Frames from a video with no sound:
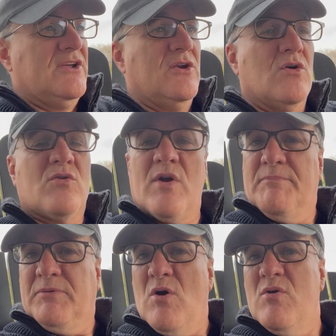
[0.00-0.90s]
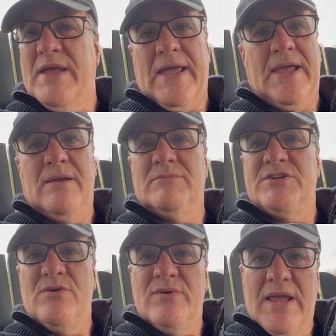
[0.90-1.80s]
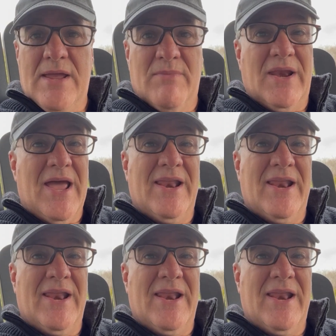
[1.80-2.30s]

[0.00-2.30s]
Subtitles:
you know, crypto games, you name it.